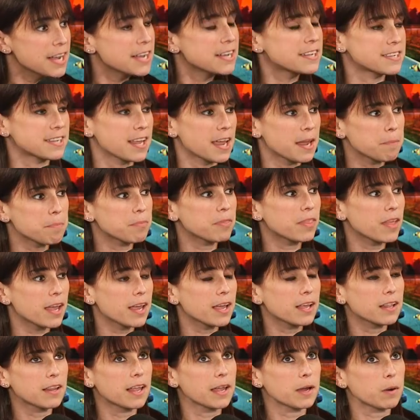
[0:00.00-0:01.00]
Same
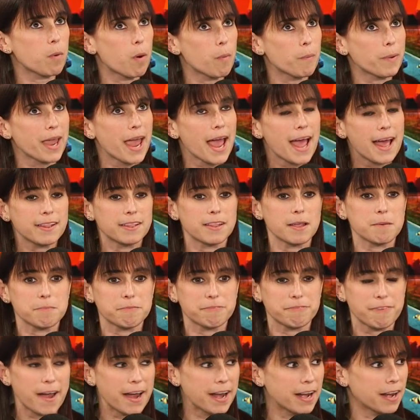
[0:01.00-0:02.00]
thing like when we had them
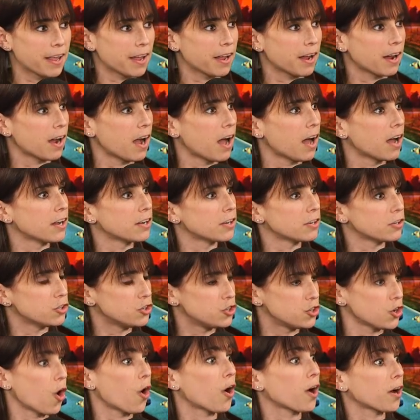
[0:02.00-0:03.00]
fighting uh,
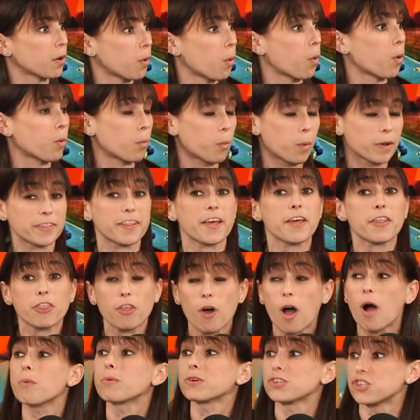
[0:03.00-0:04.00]
Dart or what they
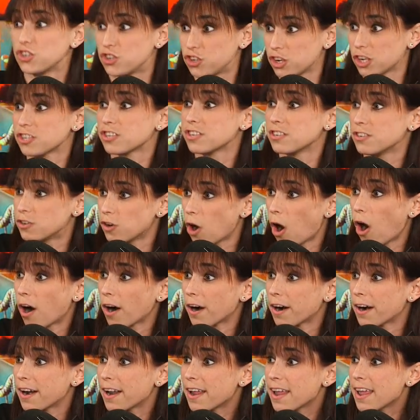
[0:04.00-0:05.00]
thought was just
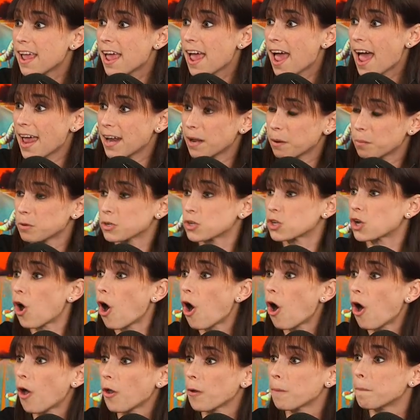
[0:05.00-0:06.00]
Dart and it was
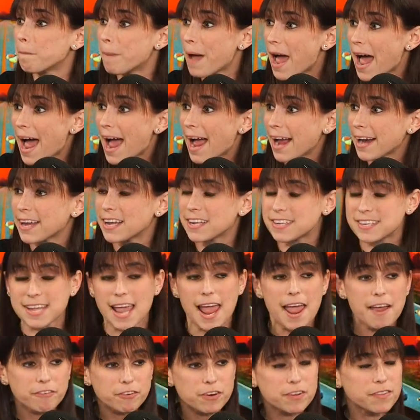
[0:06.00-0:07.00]
called back. It's
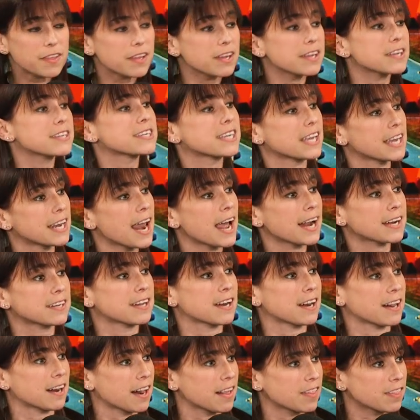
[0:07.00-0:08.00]
everything is
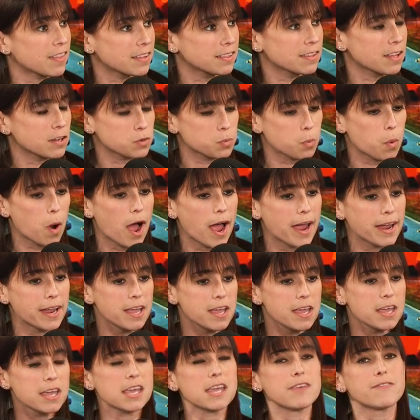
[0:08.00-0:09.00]
connected. And I think that's why,
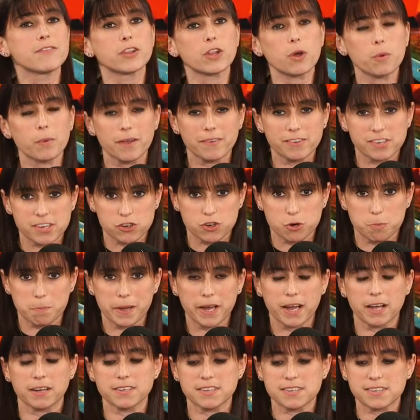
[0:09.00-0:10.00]
even though we have such a
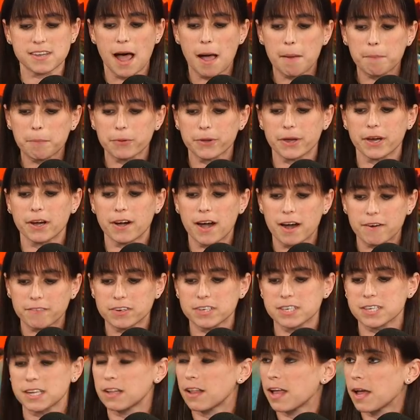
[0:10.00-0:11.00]
big ensemble here, every
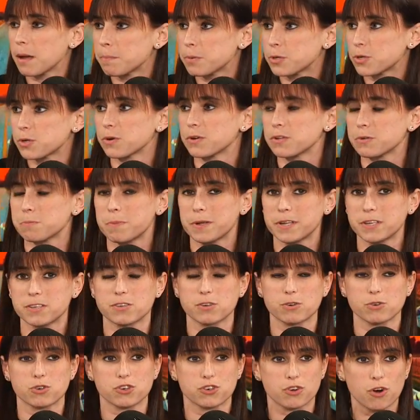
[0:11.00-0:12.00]
single episode has been
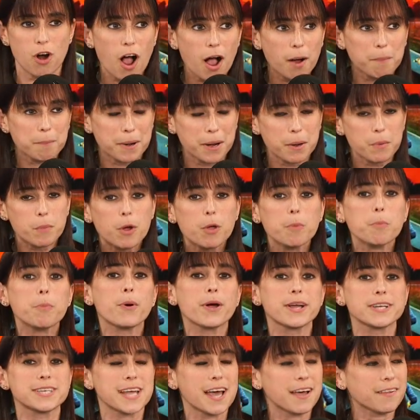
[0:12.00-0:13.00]
so strong. But I will
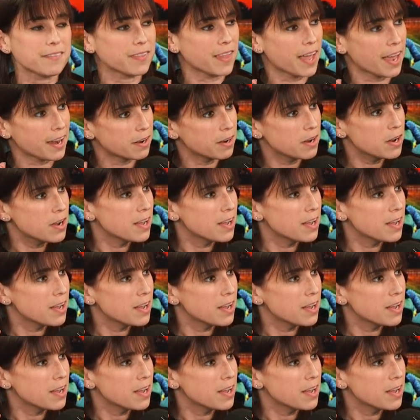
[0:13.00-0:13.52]
point out that.